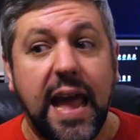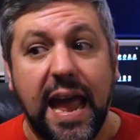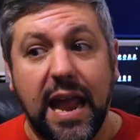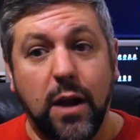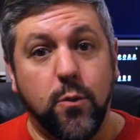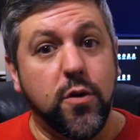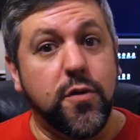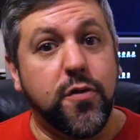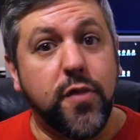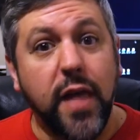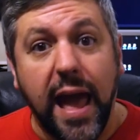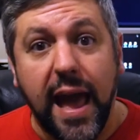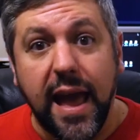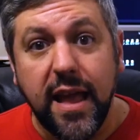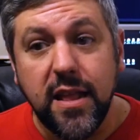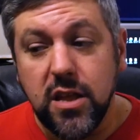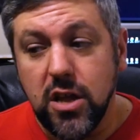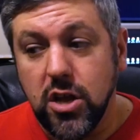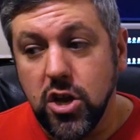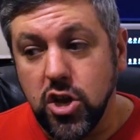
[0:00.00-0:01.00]
And with
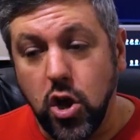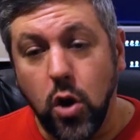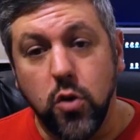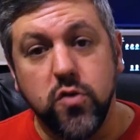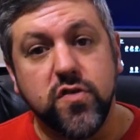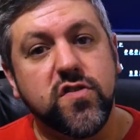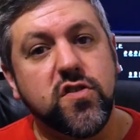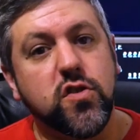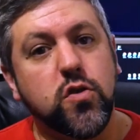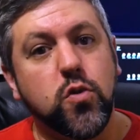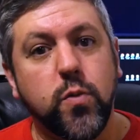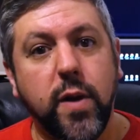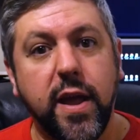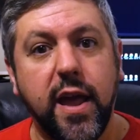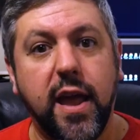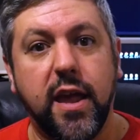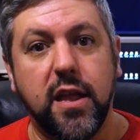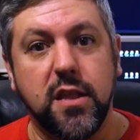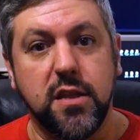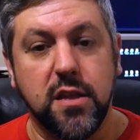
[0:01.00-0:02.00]
that goes
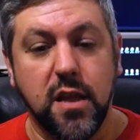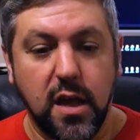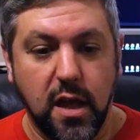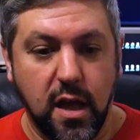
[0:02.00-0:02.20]
terrain.